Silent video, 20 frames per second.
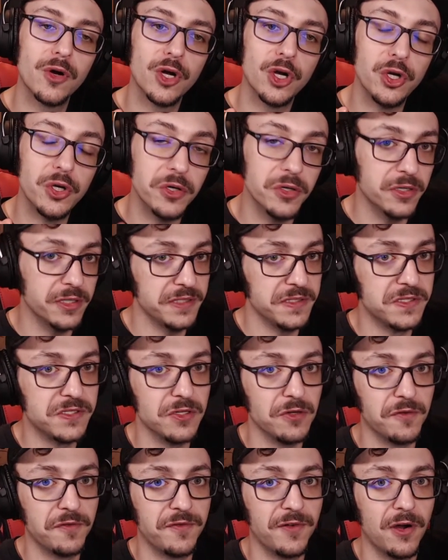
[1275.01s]
good so
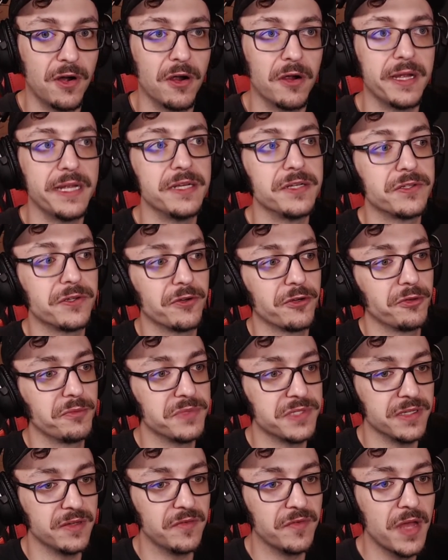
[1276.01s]
far in terms
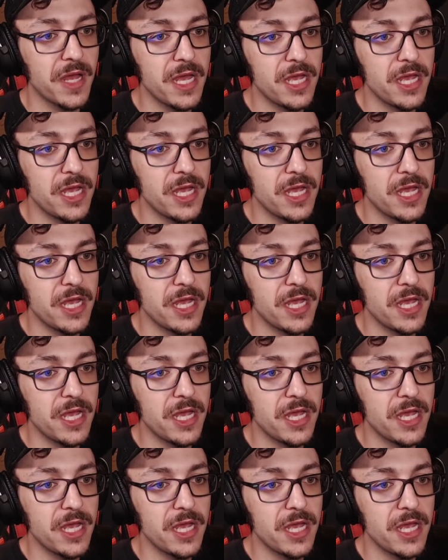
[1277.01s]
of